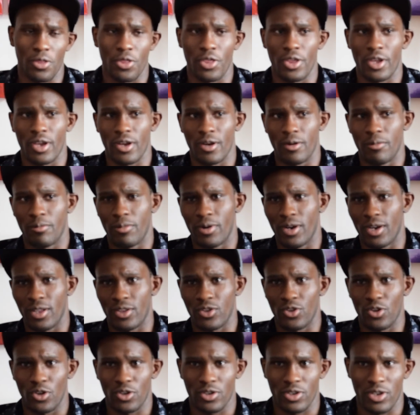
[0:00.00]
thing
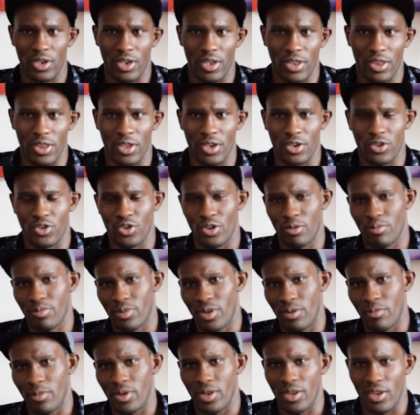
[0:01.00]
about Josh Leather that dropped
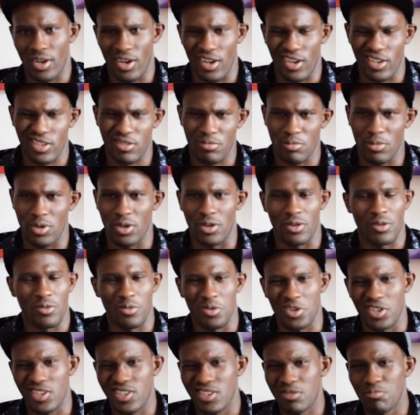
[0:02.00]
them in the last minute
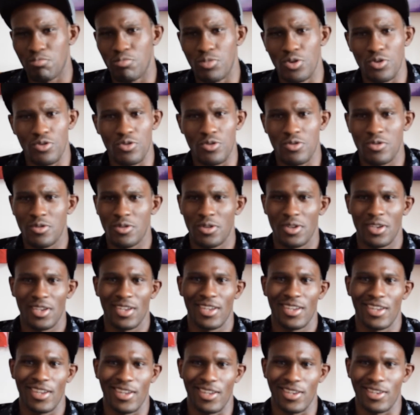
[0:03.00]
was boo.
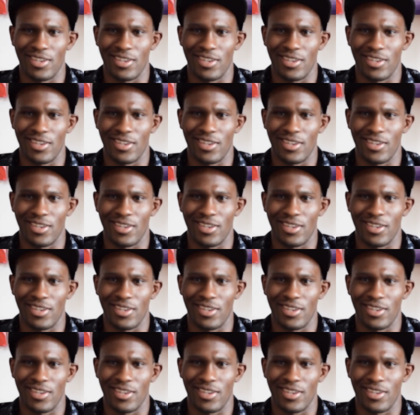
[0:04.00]
And